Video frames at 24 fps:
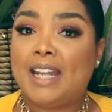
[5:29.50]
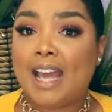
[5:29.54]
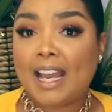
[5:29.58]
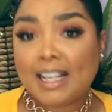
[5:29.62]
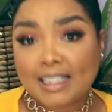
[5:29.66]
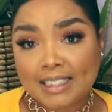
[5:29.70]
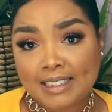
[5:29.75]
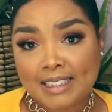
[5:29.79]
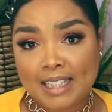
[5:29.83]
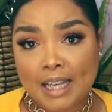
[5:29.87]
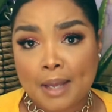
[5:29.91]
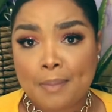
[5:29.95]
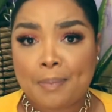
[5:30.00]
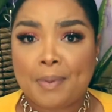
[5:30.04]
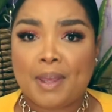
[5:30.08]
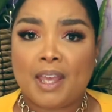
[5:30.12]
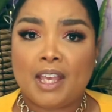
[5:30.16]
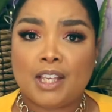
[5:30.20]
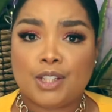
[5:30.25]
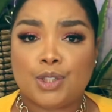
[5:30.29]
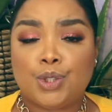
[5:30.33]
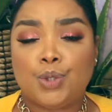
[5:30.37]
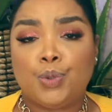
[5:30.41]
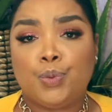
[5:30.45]
next tip
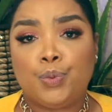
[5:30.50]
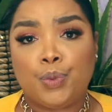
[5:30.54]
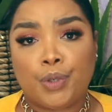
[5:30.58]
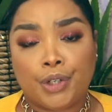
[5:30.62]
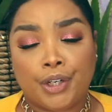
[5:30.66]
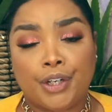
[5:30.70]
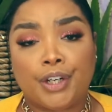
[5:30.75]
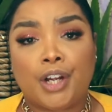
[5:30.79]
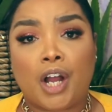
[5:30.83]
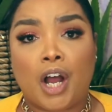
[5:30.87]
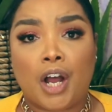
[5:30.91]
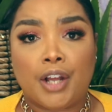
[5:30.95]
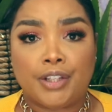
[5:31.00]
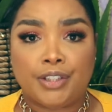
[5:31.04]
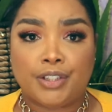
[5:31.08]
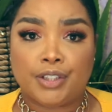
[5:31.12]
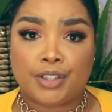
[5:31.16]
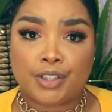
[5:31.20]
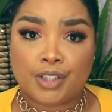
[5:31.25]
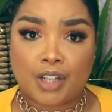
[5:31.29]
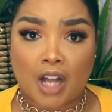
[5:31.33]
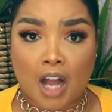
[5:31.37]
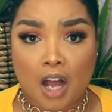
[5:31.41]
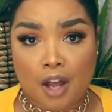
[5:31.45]
is to work on
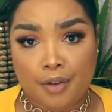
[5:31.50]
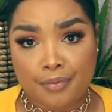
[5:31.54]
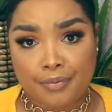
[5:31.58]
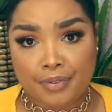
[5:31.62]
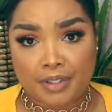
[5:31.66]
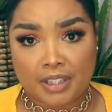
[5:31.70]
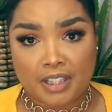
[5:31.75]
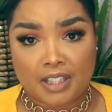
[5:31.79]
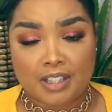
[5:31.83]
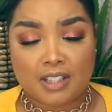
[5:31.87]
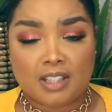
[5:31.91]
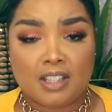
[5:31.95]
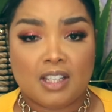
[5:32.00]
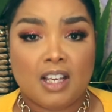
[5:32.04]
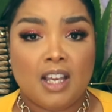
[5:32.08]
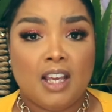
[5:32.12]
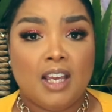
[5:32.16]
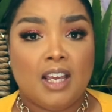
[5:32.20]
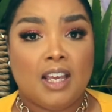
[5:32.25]
your confidence.